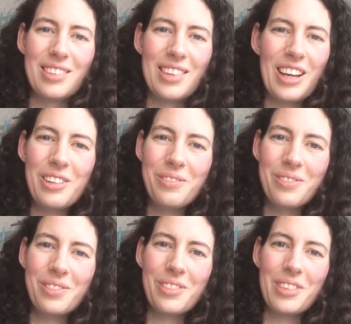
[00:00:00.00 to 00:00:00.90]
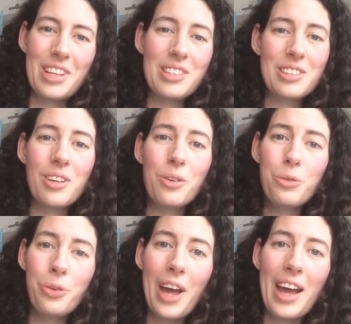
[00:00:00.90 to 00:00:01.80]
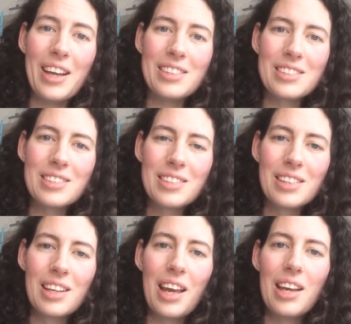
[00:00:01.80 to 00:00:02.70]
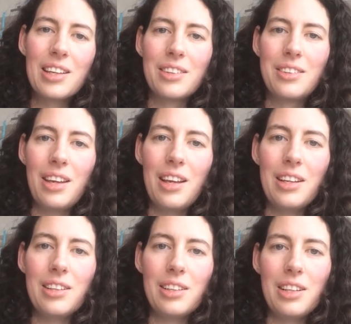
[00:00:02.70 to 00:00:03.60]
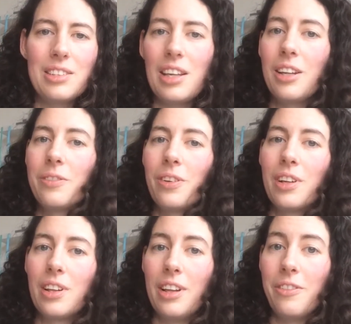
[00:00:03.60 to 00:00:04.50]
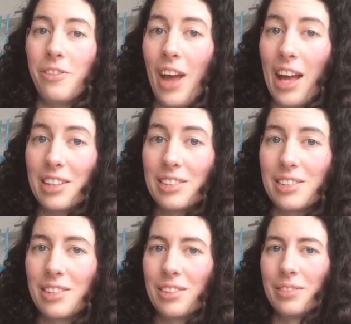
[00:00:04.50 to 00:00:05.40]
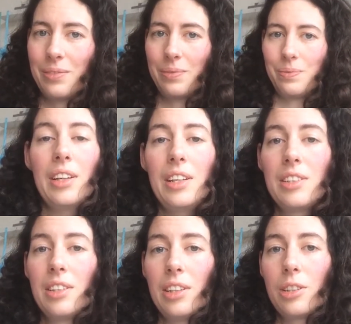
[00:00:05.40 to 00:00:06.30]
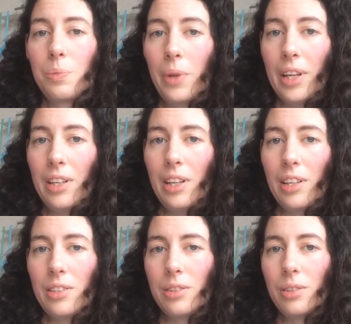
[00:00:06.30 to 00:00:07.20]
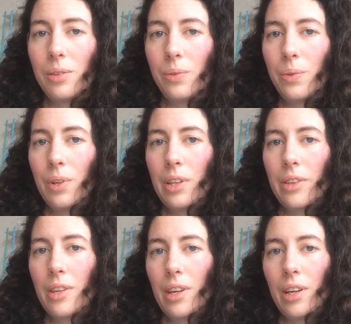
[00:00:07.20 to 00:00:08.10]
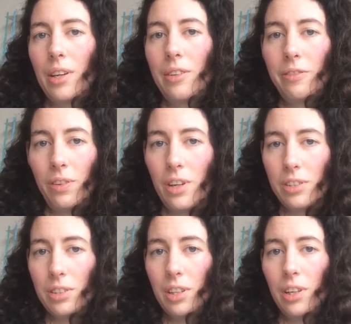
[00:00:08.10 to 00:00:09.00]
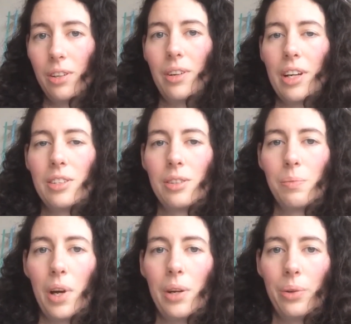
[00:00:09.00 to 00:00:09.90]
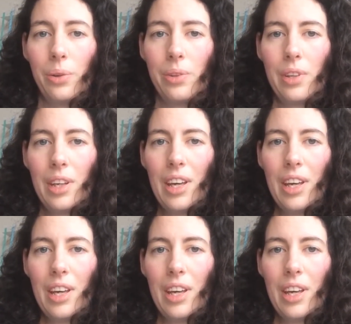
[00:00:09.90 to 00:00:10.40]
time is so fast that it's infinitely fast. I easily explain this with the velocity horizon model.